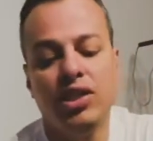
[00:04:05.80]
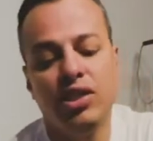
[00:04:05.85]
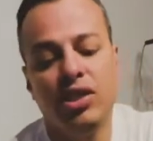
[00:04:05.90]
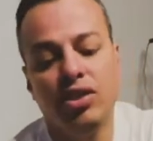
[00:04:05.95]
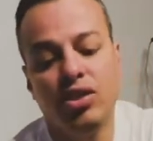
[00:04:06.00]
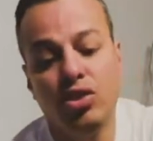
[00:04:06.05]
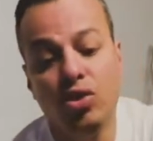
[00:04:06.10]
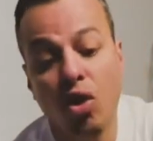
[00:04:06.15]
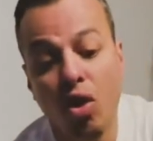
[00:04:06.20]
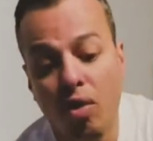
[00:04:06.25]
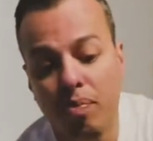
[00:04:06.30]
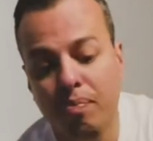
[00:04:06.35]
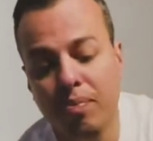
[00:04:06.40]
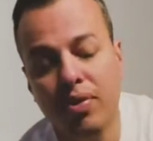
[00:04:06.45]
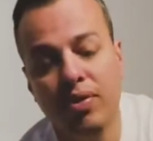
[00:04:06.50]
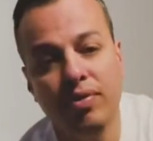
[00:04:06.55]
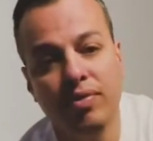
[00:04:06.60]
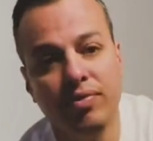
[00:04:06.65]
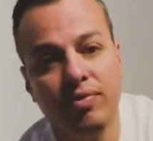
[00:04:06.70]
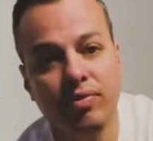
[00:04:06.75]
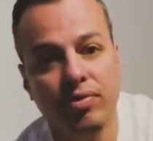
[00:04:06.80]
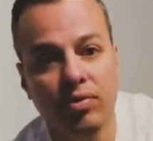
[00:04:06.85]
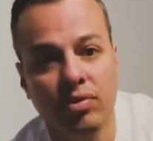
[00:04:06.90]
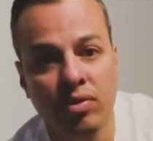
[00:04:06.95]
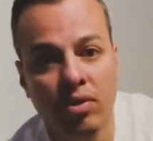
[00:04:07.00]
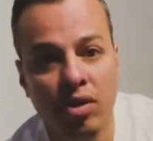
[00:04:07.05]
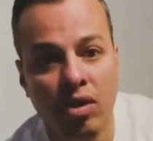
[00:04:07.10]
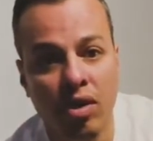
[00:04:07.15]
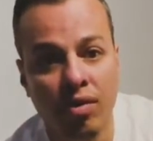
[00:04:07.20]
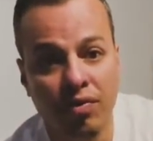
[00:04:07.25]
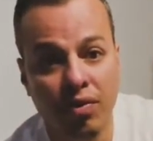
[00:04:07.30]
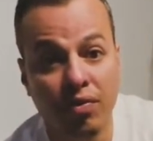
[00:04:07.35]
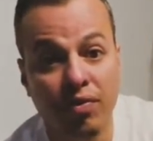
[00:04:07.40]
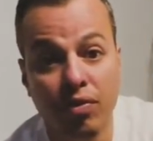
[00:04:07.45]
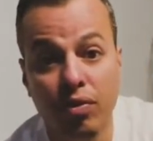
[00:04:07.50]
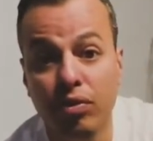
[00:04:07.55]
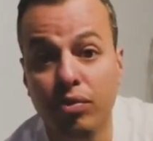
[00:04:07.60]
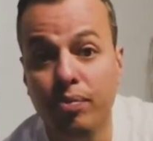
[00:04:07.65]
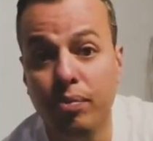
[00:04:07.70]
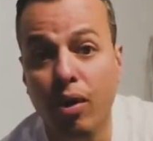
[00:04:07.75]
the top of your
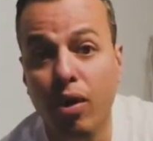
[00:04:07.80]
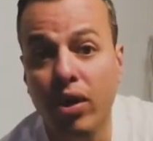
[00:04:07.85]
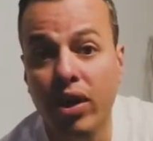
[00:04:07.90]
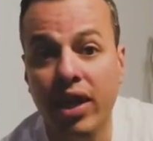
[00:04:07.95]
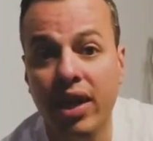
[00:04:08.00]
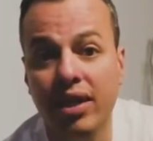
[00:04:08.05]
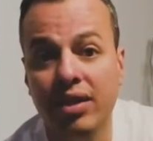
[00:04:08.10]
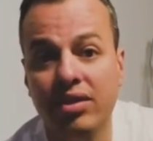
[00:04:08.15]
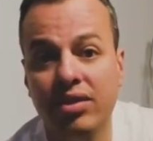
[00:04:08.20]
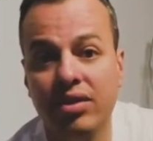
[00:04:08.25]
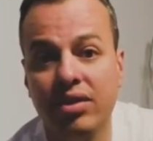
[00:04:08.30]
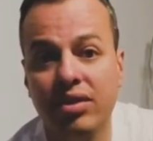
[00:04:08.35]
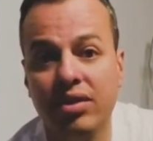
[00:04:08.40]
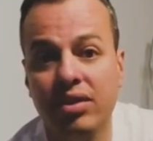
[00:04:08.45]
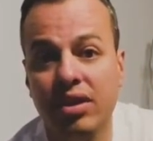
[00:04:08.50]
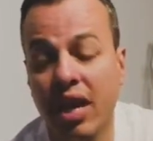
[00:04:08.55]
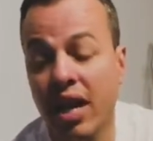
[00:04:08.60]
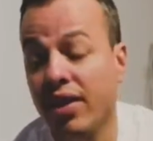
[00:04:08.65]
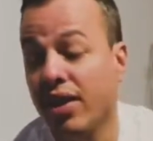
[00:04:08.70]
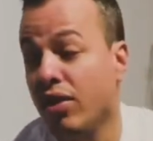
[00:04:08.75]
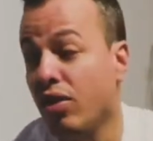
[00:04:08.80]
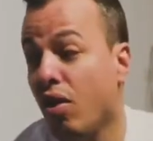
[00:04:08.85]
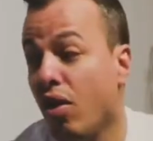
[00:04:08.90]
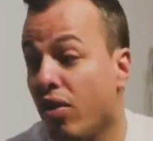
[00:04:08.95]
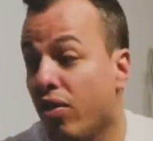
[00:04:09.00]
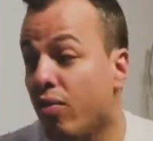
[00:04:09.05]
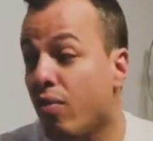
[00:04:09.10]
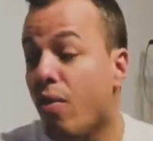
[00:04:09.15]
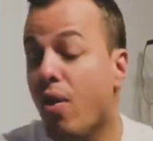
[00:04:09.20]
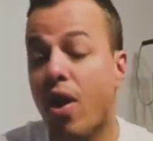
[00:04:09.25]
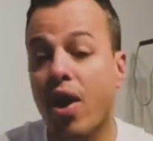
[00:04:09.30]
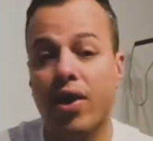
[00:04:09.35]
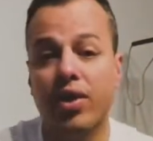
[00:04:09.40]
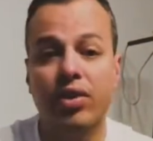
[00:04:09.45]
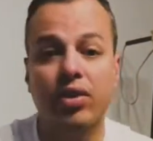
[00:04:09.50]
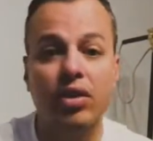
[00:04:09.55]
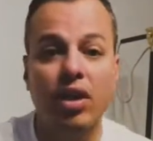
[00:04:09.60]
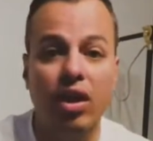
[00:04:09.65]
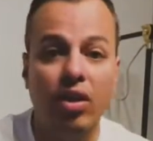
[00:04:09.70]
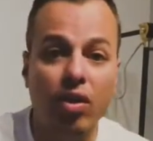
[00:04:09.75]
foot pocket and
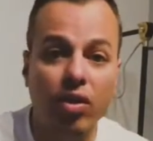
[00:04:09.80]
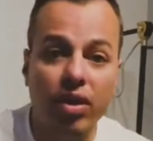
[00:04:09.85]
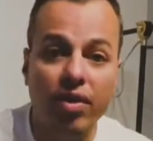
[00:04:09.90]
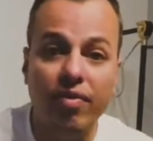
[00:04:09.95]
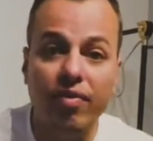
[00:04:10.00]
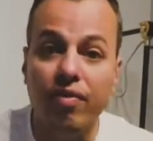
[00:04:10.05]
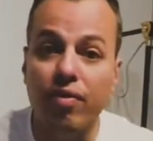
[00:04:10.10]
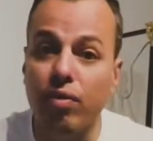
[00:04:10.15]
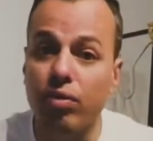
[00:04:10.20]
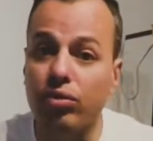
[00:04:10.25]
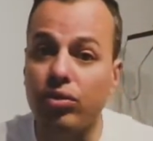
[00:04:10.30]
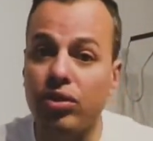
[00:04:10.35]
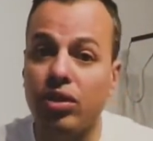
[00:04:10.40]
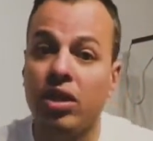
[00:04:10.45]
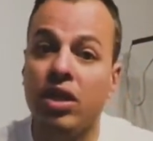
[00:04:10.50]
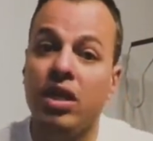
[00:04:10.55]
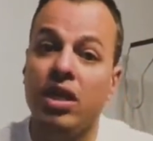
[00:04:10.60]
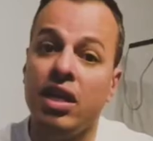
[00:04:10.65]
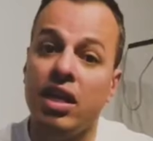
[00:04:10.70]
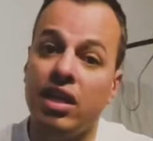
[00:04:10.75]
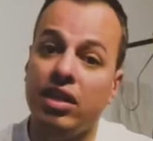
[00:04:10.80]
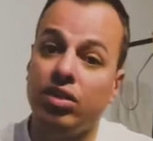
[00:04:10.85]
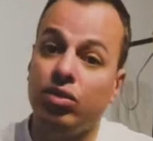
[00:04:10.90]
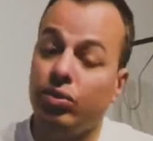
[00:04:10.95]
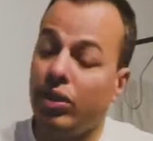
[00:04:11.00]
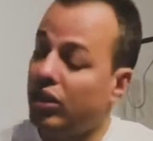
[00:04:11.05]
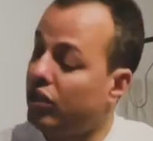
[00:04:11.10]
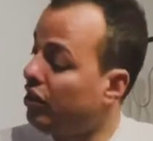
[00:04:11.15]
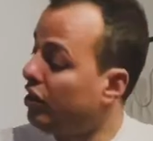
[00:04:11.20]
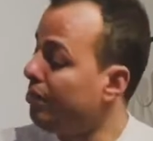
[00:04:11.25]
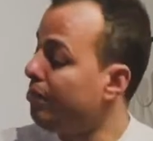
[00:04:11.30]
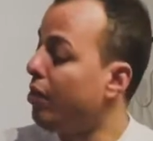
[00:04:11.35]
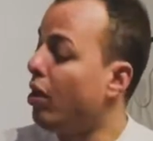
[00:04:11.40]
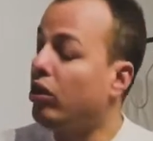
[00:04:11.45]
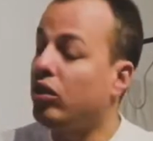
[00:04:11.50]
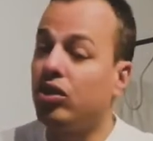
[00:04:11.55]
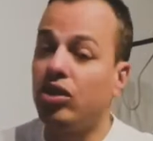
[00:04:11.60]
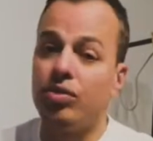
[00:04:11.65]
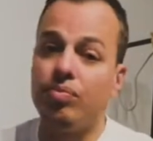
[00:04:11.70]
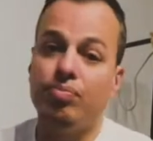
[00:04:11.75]
another foot is reached the
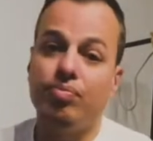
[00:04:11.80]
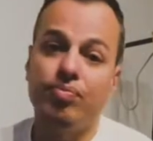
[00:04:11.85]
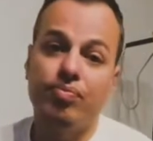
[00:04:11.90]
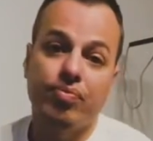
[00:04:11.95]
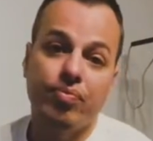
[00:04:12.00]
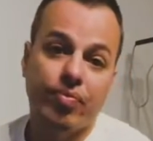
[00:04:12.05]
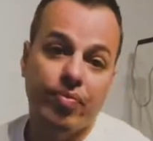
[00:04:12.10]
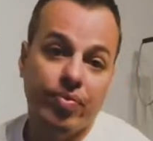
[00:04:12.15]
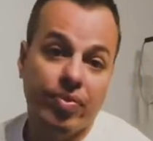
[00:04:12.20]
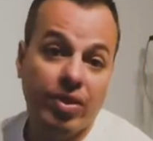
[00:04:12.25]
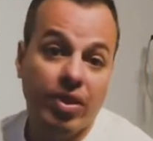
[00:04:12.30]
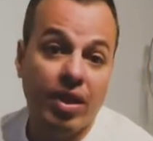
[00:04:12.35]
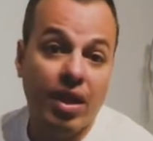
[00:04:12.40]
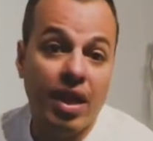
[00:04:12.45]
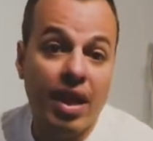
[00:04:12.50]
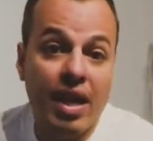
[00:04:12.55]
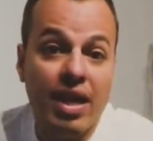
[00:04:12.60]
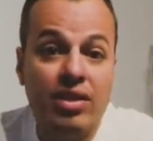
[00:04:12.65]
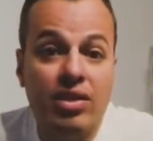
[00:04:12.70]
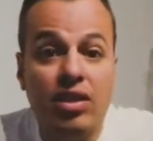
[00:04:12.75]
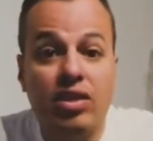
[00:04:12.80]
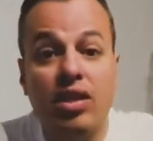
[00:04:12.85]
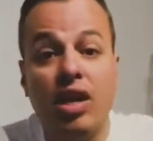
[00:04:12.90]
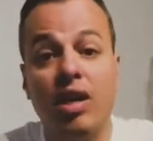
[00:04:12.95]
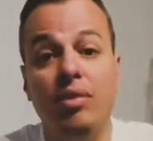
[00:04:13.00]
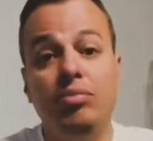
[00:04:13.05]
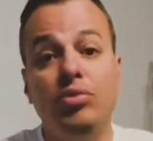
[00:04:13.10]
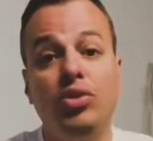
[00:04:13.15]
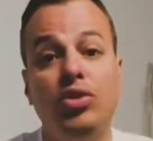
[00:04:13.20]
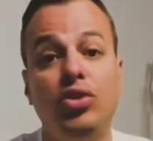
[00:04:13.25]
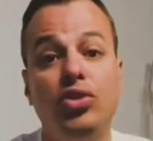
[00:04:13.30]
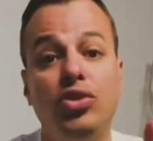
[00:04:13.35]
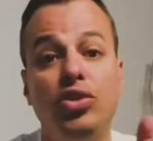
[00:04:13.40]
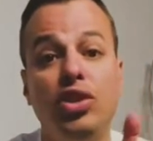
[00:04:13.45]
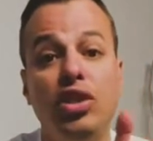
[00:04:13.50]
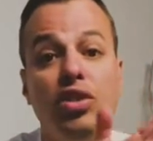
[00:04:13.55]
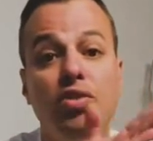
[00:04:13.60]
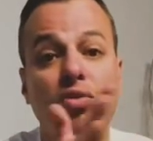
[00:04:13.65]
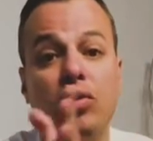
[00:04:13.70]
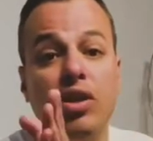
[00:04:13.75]
bottom, is the time to
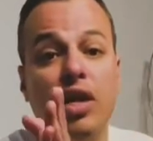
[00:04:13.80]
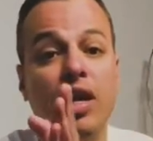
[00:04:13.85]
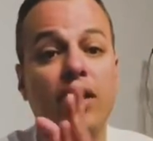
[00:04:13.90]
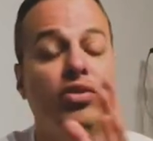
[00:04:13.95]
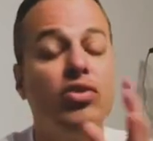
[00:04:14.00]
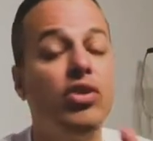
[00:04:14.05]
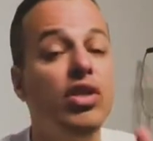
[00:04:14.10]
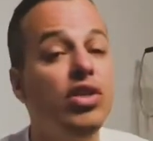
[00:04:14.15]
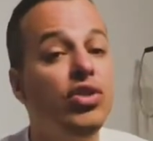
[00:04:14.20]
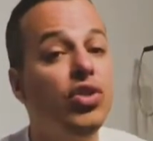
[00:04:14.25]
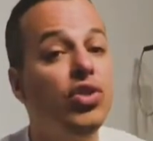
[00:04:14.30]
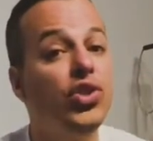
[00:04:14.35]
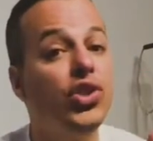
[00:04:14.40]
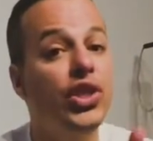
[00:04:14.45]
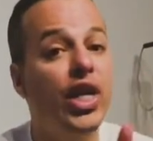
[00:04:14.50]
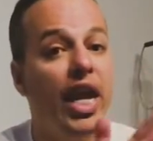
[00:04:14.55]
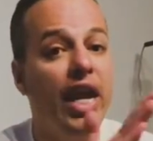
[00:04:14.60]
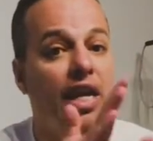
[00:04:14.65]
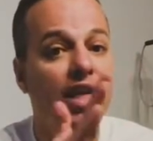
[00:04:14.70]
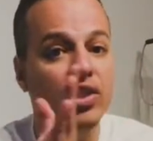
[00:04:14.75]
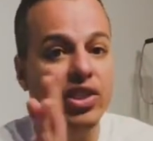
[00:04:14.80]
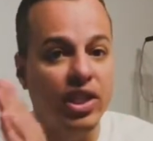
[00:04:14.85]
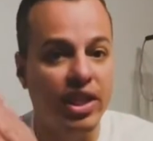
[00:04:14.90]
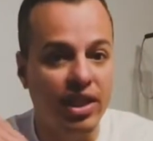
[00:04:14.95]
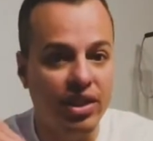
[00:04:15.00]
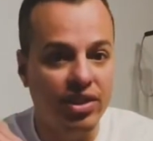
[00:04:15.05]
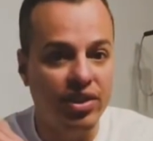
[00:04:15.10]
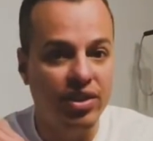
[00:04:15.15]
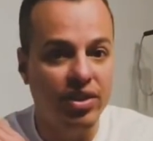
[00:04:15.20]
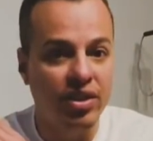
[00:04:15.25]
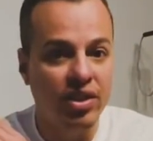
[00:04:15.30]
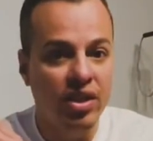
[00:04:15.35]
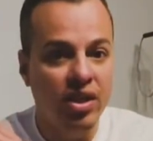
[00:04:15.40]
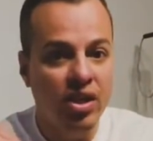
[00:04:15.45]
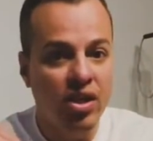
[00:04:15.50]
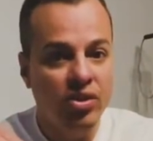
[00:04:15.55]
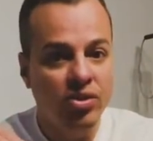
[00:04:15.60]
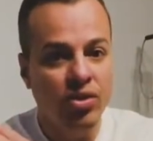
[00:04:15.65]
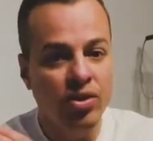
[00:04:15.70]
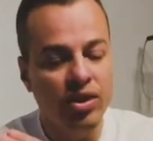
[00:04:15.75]
synchronize. You need to change it.
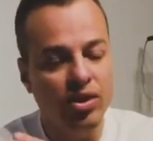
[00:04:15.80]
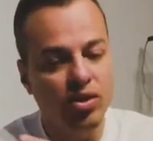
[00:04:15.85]
So it's